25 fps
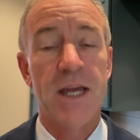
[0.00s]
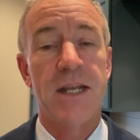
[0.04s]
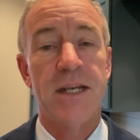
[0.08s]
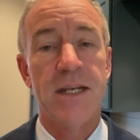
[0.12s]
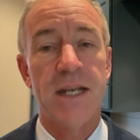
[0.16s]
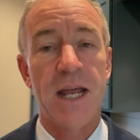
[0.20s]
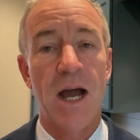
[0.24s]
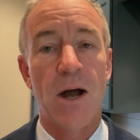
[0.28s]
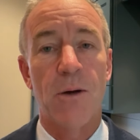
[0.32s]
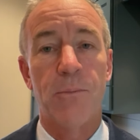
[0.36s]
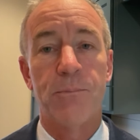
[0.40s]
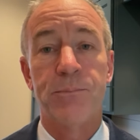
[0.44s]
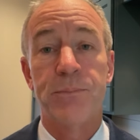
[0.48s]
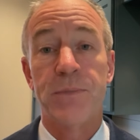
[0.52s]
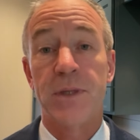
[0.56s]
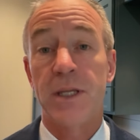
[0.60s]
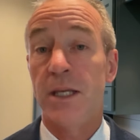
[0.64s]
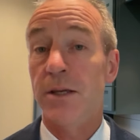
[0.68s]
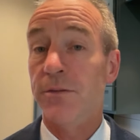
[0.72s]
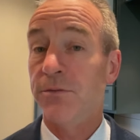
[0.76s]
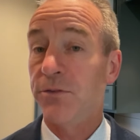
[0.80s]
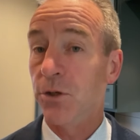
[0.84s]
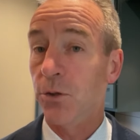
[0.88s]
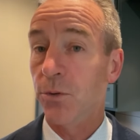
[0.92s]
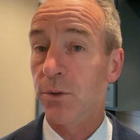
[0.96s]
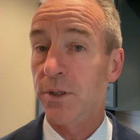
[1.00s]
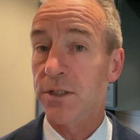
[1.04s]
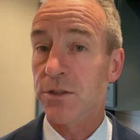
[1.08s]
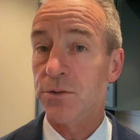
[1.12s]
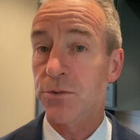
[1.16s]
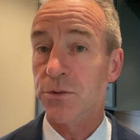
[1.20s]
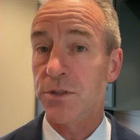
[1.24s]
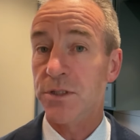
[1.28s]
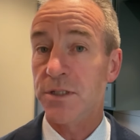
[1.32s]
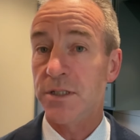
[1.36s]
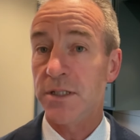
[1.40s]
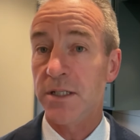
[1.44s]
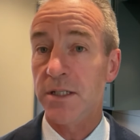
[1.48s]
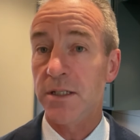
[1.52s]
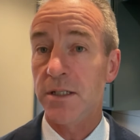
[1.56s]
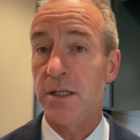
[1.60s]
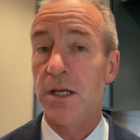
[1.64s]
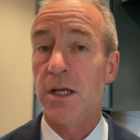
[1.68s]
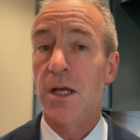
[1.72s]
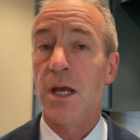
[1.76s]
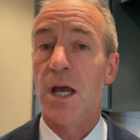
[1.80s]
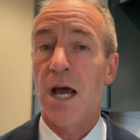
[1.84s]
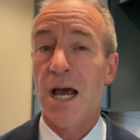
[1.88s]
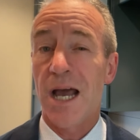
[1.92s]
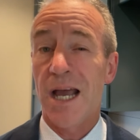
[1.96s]
Now, if you're interested,
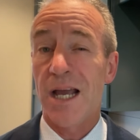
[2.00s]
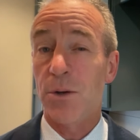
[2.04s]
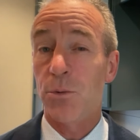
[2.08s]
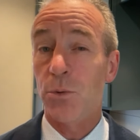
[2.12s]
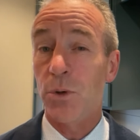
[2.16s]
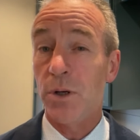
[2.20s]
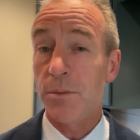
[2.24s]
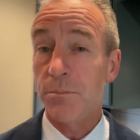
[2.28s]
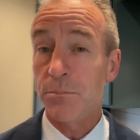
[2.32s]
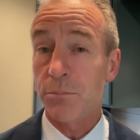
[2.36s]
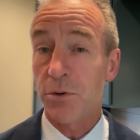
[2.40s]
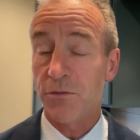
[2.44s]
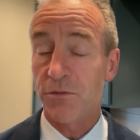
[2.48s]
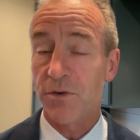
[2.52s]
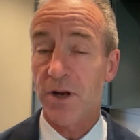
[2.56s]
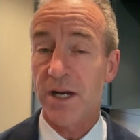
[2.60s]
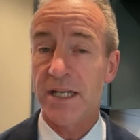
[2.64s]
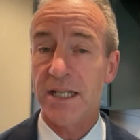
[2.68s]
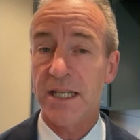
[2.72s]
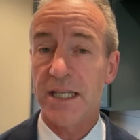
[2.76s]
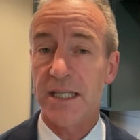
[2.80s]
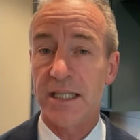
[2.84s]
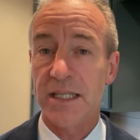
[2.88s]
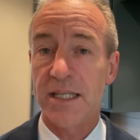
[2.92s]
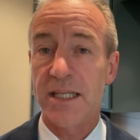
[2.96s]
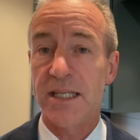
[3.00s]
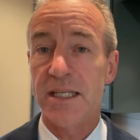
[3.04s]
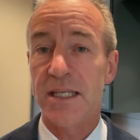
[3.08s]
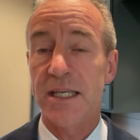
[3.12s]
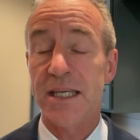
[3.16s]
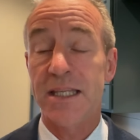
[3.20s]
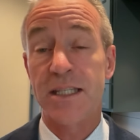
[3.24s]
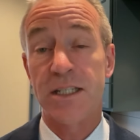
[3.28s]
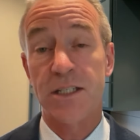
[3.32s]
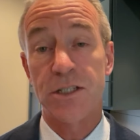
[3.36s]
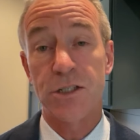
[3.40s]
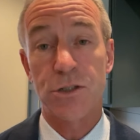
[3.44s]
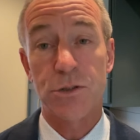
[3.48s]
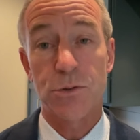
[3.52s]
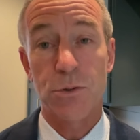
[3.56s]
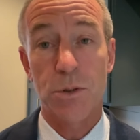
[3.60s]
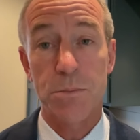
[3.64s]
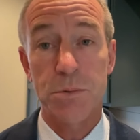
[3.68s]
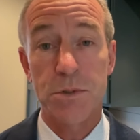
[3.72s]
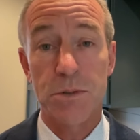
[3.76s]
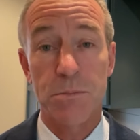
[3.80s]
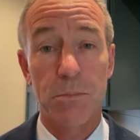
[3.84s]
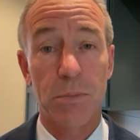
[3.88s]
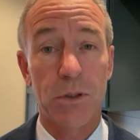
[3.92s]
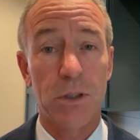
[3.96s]
I am providing a link in the
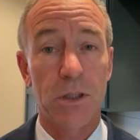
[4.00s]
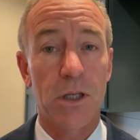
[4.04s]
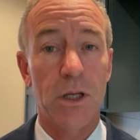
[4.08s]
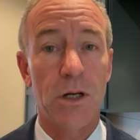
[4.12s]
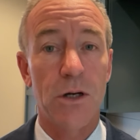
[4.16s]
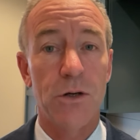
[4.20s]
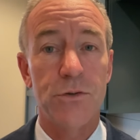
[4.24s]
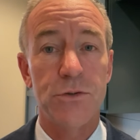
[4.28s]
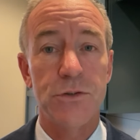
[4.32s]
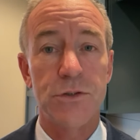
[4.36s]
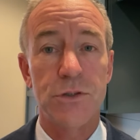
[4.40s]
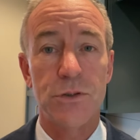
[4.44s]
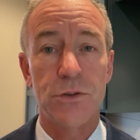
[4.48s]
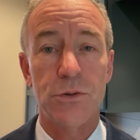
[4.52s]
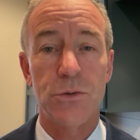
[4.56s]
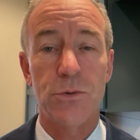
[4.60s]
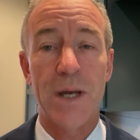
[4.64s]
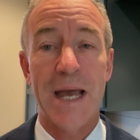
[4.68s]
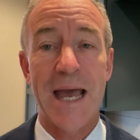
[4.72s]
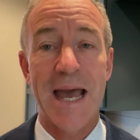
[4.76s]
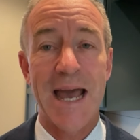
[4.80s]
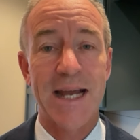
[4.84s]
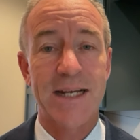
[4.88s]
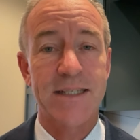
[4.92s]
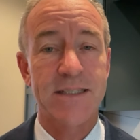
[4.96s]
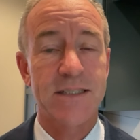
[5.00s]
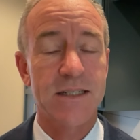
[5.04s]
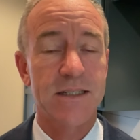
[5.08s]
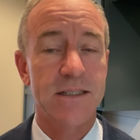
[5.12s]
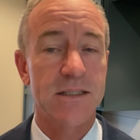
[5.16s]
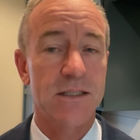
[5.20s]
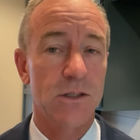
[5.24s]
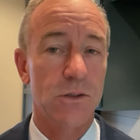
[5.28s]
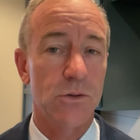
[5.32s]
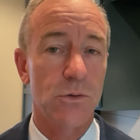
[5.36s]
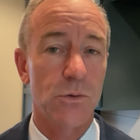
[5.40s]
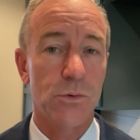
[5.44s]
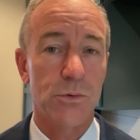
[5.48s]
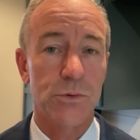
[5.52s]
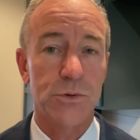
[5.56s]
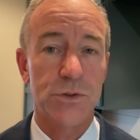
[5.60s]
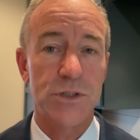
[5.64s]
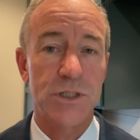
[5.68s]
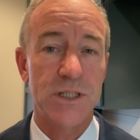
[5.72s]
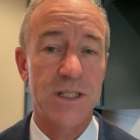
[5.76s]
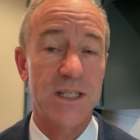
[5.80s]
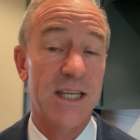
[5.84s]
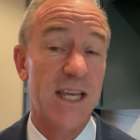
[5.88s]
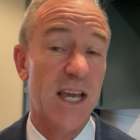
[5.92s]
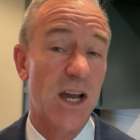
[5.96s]
description below to access the Google
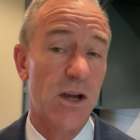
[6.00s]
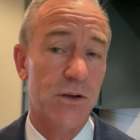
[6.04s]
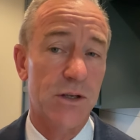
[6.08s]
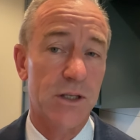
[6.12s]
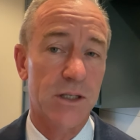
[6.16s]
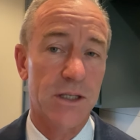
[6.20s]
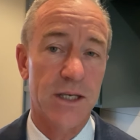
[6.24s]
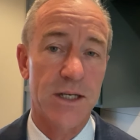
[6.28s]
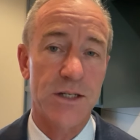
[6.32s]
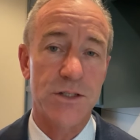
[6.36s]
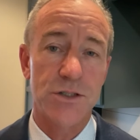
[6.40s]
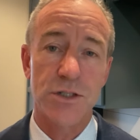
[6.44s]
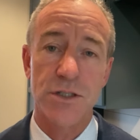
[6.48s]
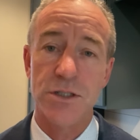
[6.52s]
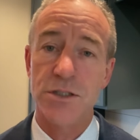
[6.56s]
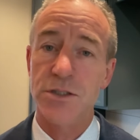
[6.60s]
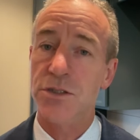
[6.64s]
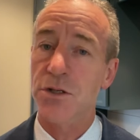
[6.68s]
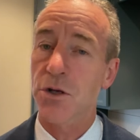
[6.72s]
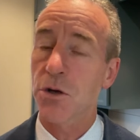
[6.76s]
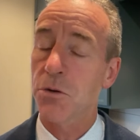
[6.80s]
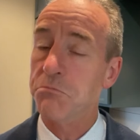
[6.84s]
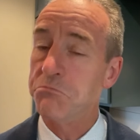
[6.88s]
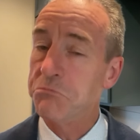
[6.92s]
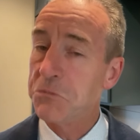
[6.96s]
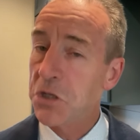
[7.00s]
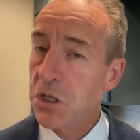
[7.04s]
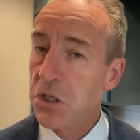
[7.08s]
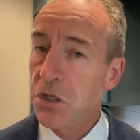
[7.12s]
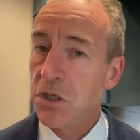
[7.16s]
Sheet calculation so